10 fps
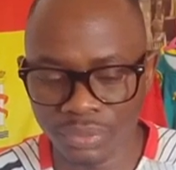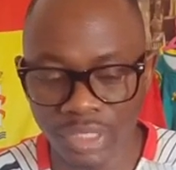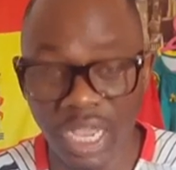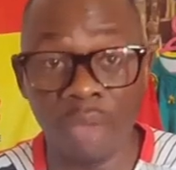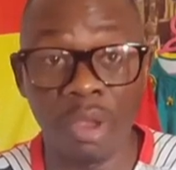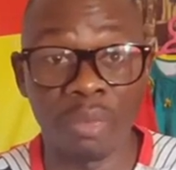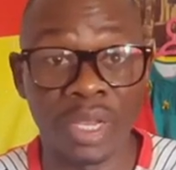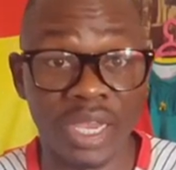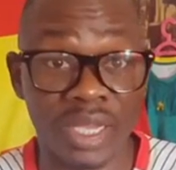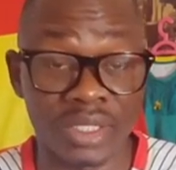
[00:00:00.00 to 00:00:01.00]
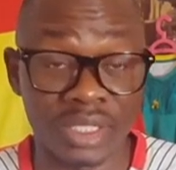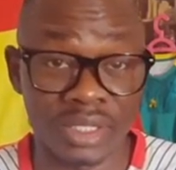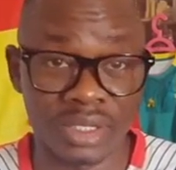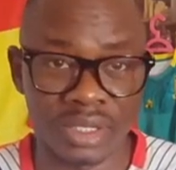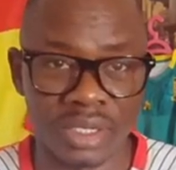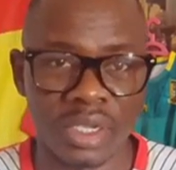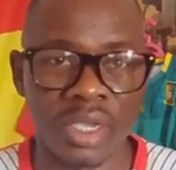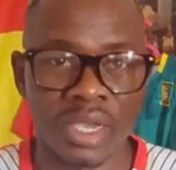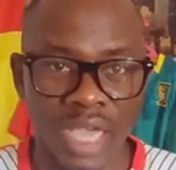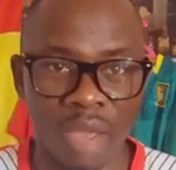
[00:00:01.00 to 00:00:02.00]
Karma Brilliant.
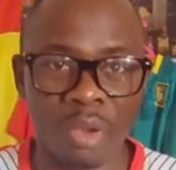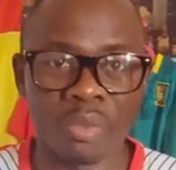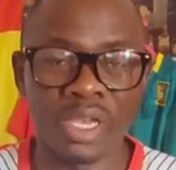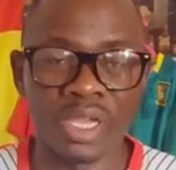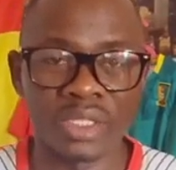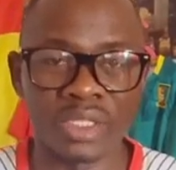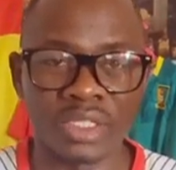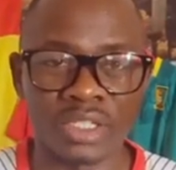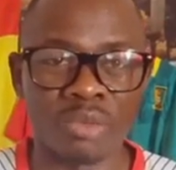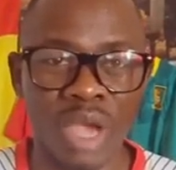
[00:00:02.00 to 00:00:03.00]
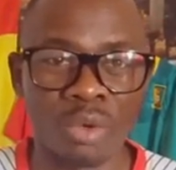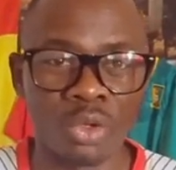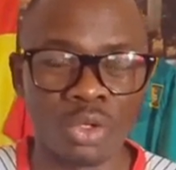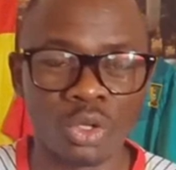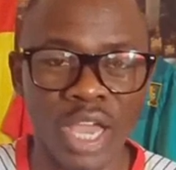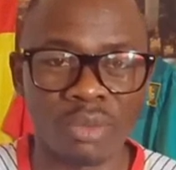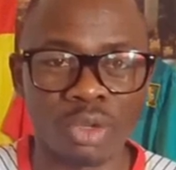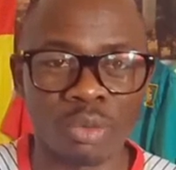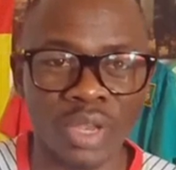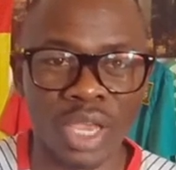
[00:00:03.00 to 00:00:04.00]
Karma Brilliant. Zimbabwe used to have
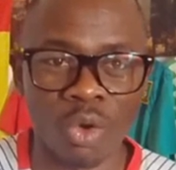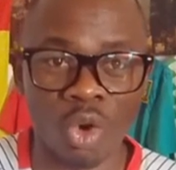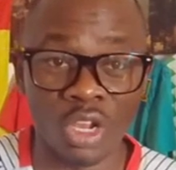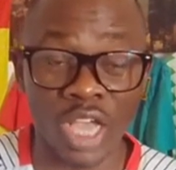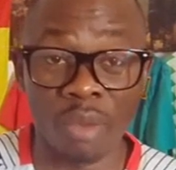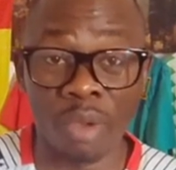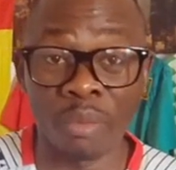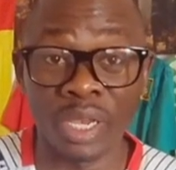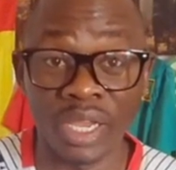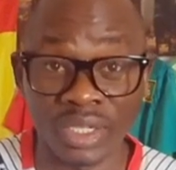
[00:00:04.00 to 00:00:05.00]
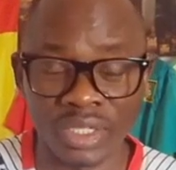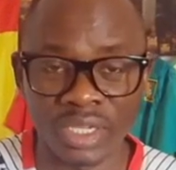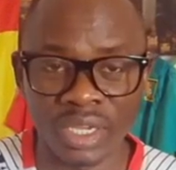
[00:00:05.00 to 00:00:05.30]
some player called Karma Brilliant.